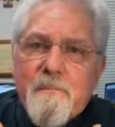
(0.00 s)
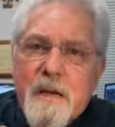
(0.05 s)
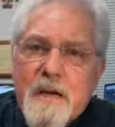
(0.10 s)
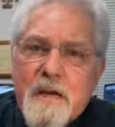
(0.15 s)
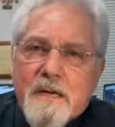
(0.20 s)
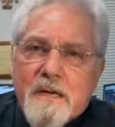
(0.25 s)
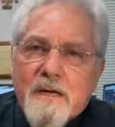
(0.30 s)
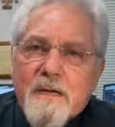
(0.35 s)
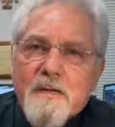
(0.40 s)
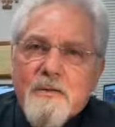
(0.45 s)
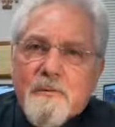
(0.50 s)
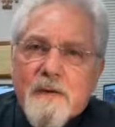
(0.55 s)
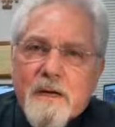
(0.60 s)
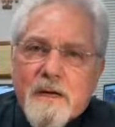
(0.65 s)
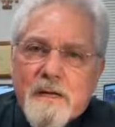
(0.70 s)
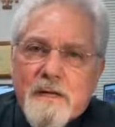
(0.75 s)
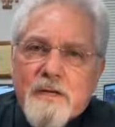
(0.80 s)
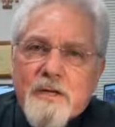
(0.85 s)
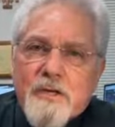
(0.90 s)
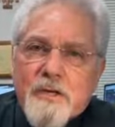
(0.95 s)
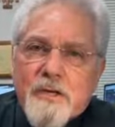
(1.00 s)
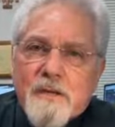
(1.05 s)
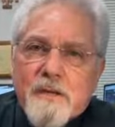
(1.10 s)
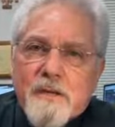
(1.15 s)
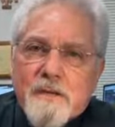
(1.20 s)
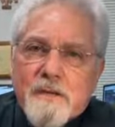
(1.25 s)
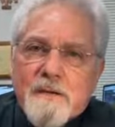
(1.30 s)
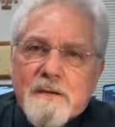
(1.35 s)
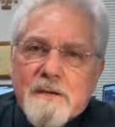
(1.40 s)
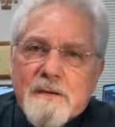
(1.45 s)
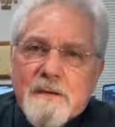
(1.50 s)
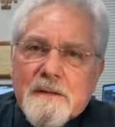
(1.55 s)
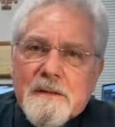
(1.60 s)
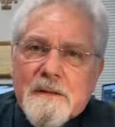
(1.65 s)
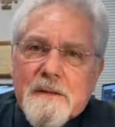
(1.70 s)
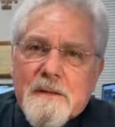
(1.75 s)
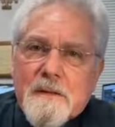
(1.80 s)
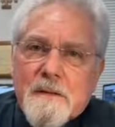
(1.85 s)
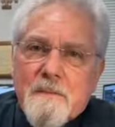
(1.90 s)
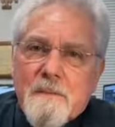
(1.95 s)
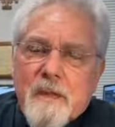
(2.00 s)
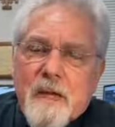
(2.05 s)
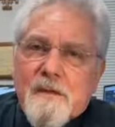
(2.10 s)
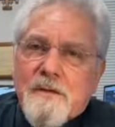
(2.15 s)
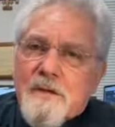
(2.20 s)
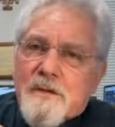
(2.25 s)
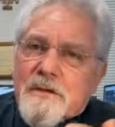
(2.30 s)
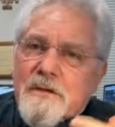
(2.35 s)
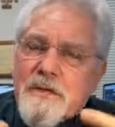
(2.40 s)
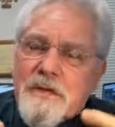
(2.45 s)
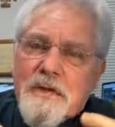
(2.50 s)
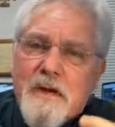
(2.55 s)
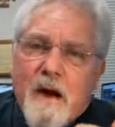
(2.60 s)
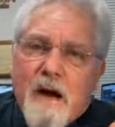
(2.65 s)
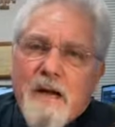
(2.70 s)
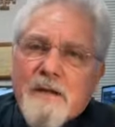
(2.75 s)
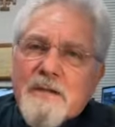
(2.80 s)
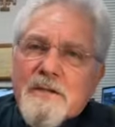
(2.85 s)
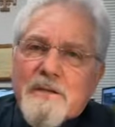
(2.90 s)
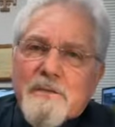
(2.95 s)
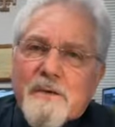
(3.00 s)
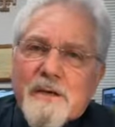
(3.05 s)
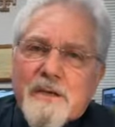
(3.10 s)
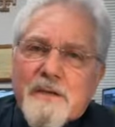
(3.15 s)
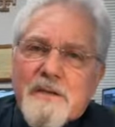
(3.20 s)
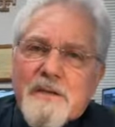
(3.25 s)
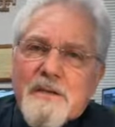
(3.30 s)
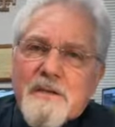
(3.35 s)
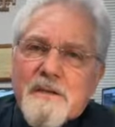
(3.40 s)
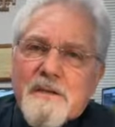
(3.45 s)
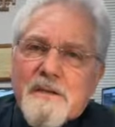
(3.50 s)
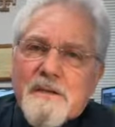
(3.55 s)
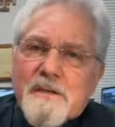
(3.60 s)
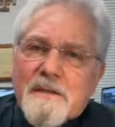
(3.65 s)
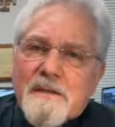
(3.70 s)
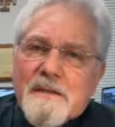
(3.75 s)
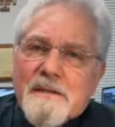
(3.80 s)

make us relational. And you see, God is relational.